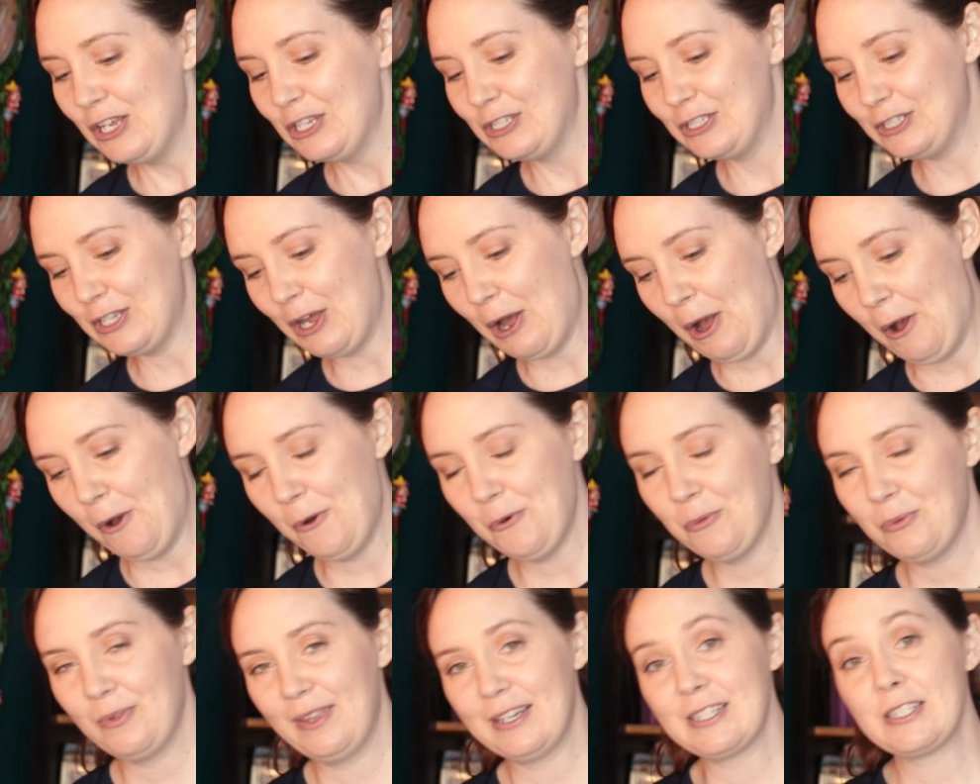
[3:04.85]

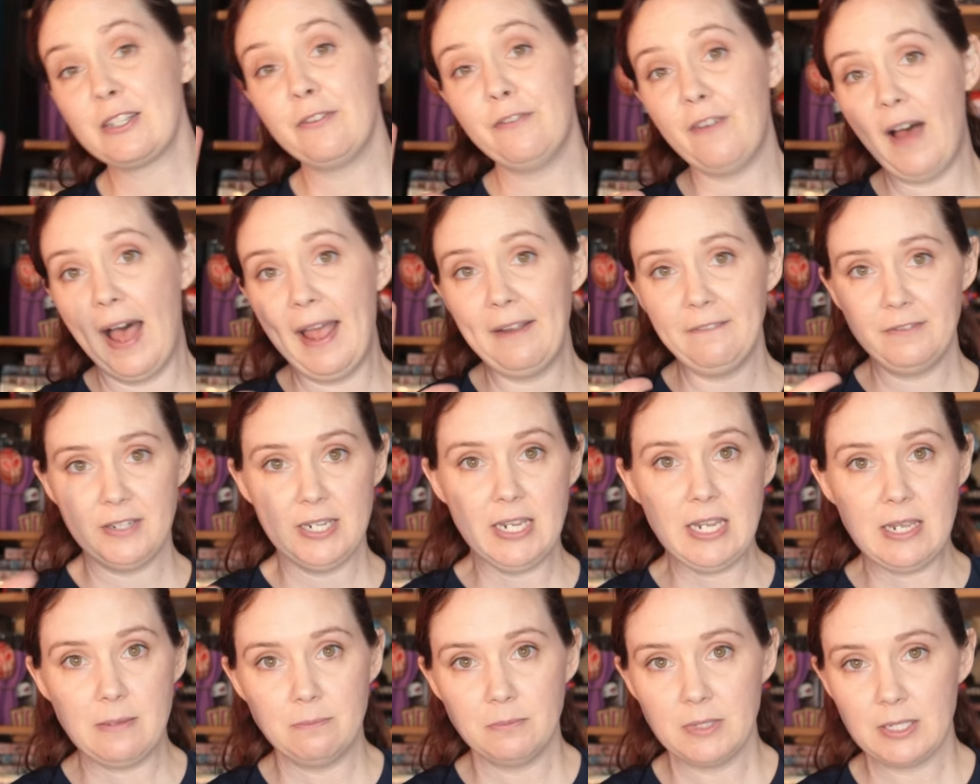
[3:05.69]
So there's five
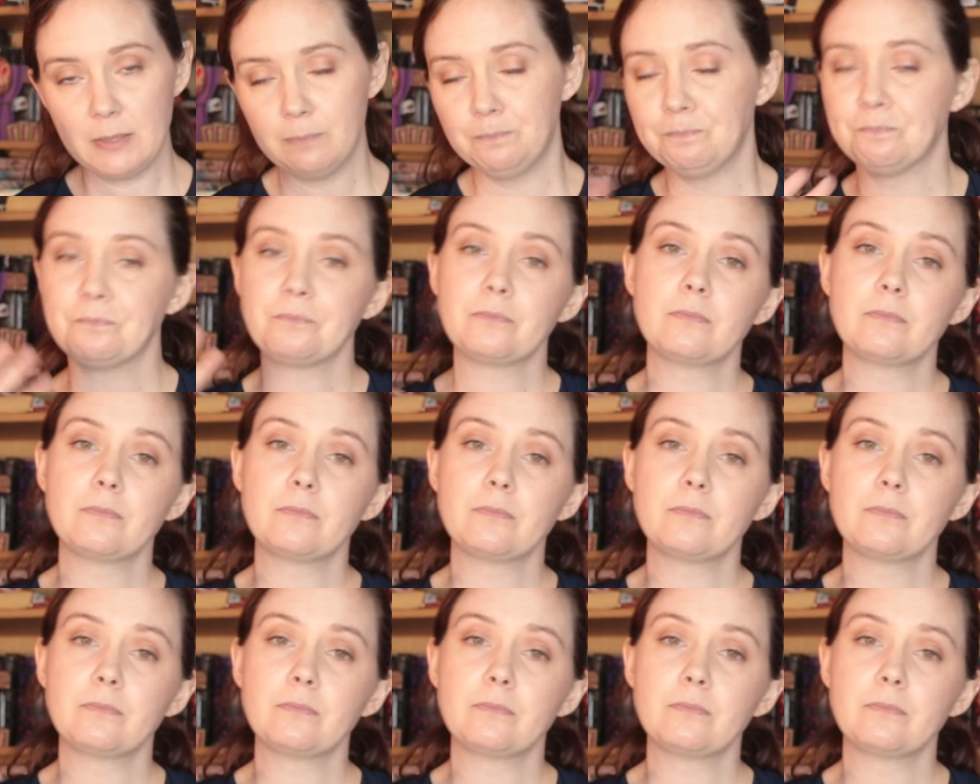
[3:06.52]
teams,